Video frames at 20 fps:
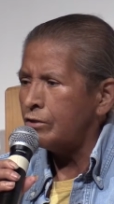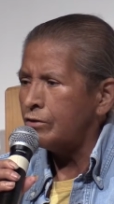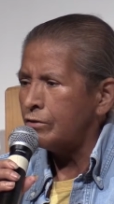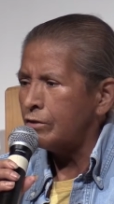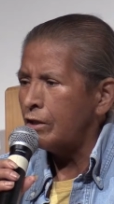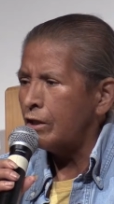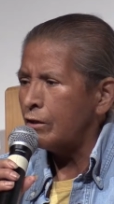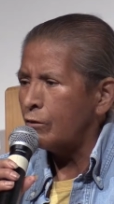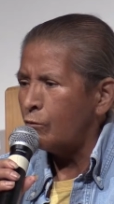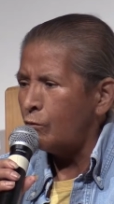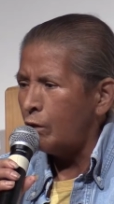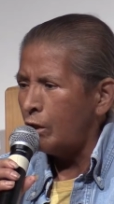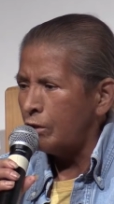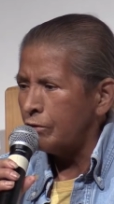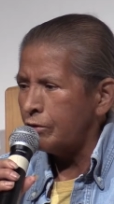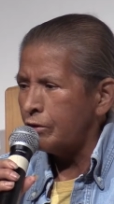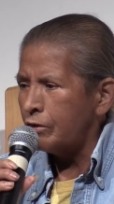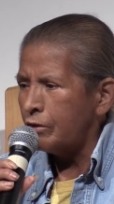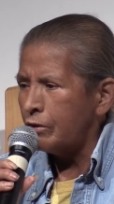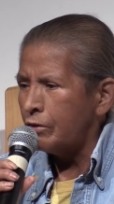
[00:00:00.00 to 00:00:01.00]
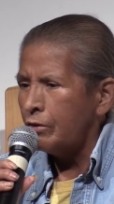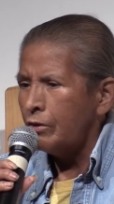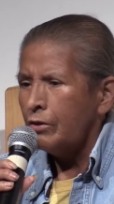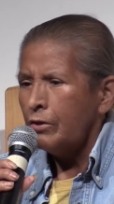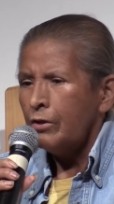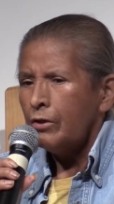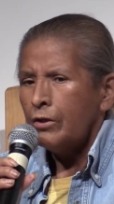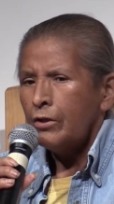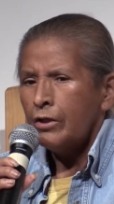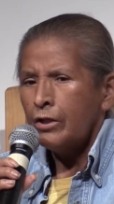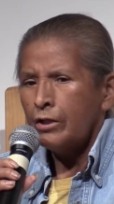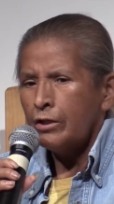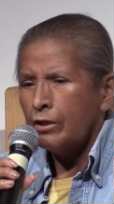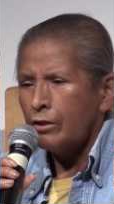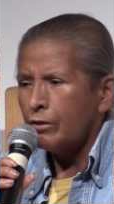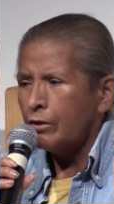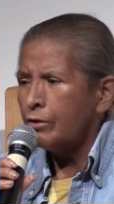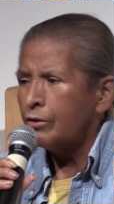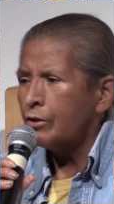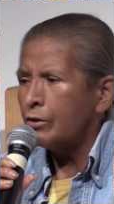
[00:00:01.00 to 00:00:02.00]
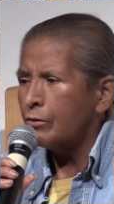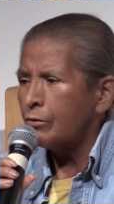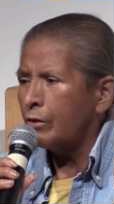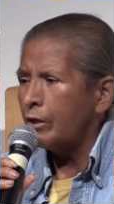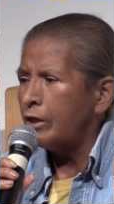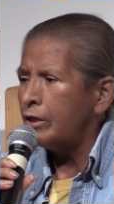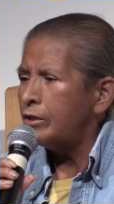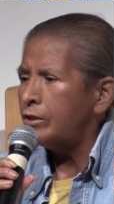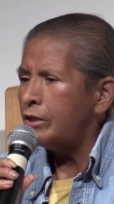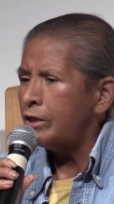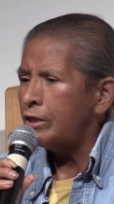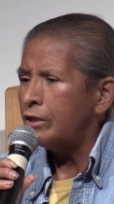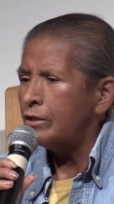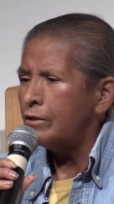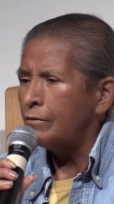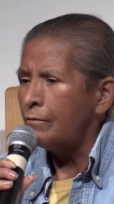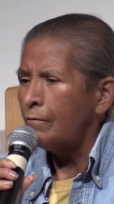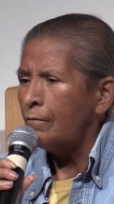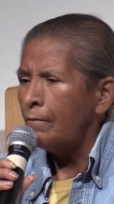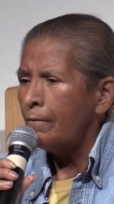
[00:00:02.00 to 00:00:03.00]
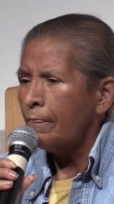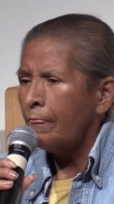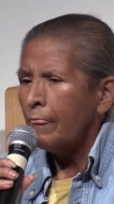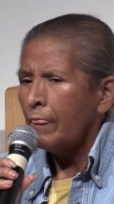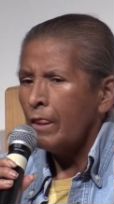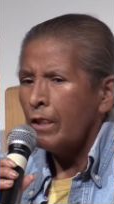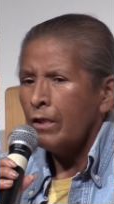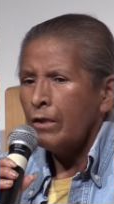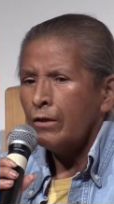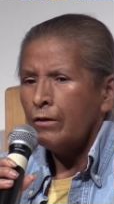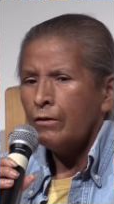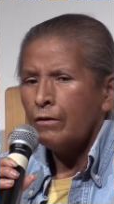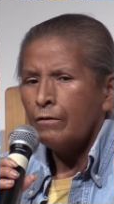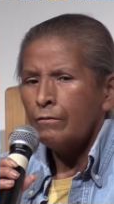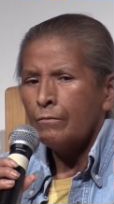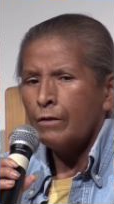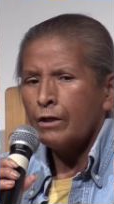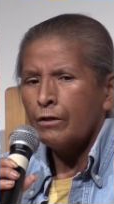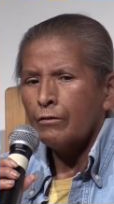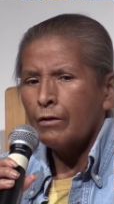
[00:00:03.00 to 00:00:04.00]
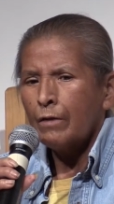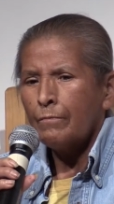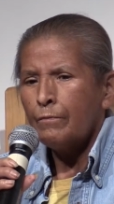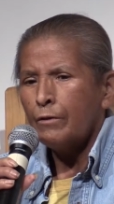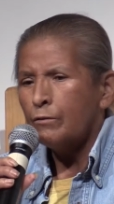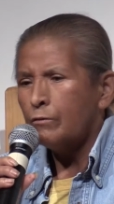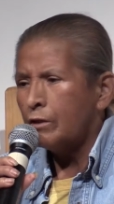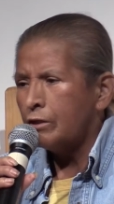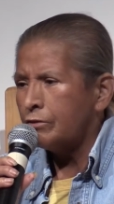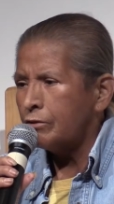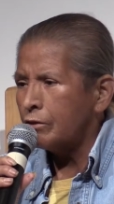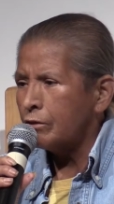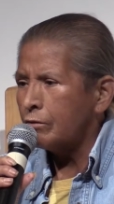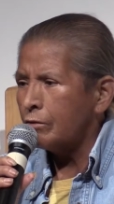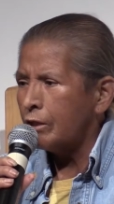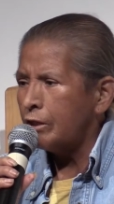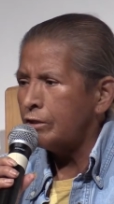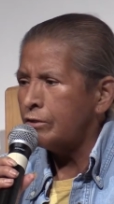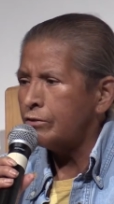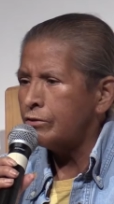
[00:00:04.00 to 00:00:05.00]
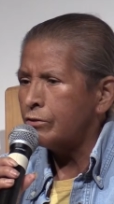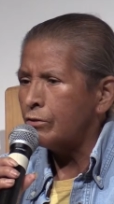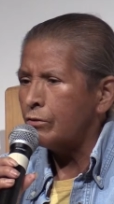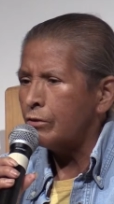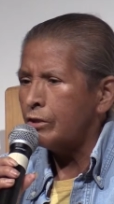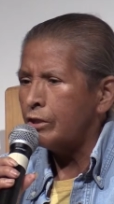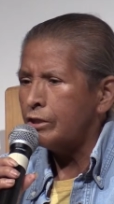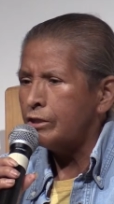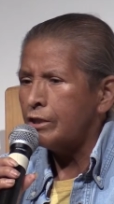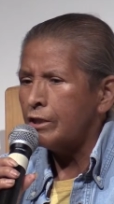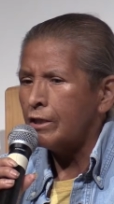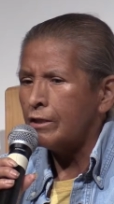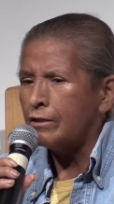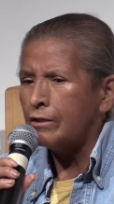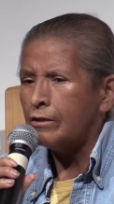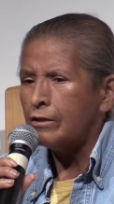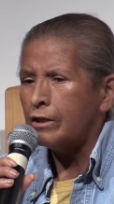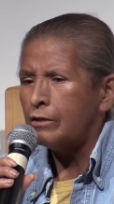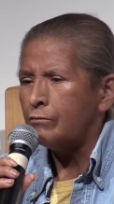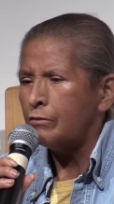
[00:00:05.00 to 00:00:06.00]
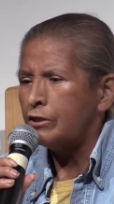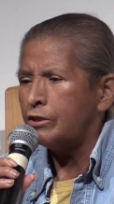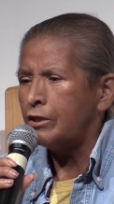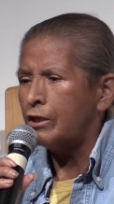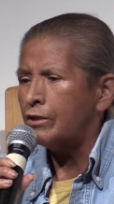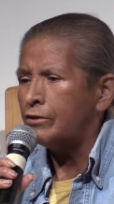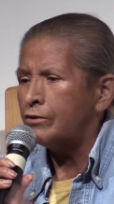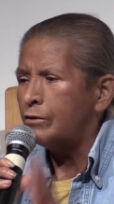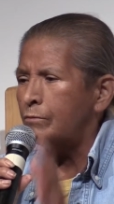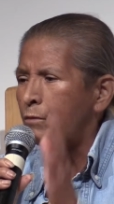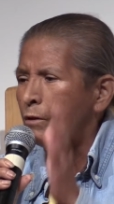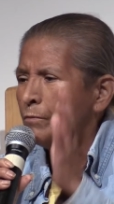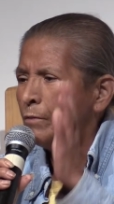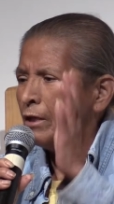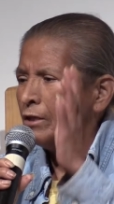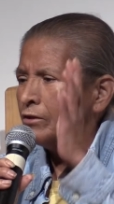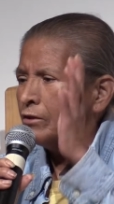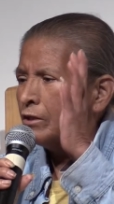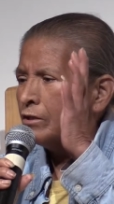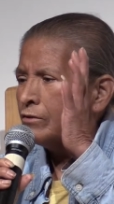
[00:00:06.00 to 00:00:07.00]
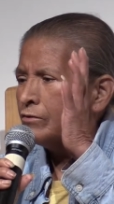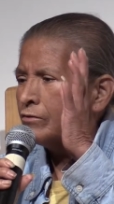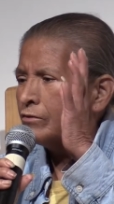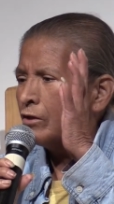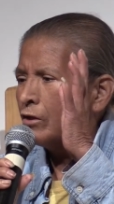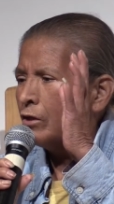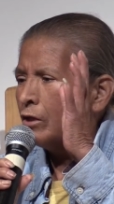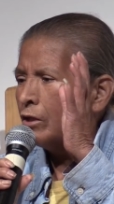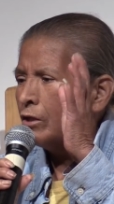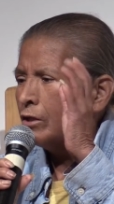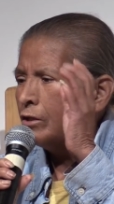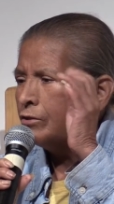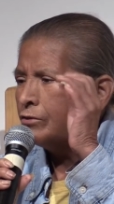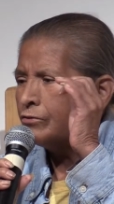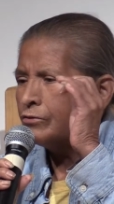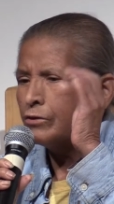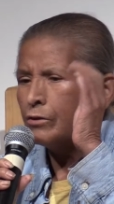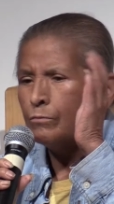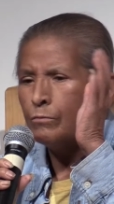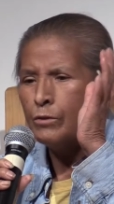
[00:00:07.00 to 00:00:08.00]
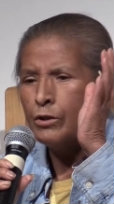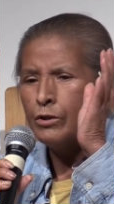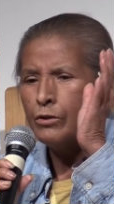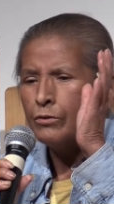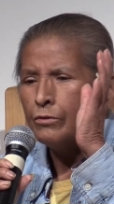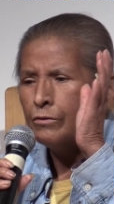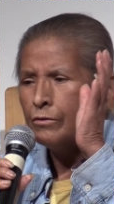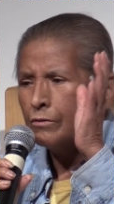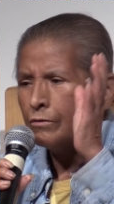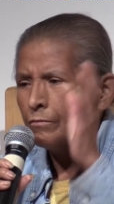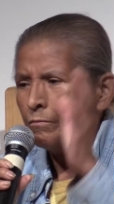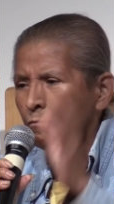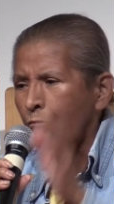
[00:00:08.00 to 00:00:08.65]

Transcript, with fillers: just like Walter, he learned a great deal. My grandpa was a great storyteller. He would tell them about the stars, the moon,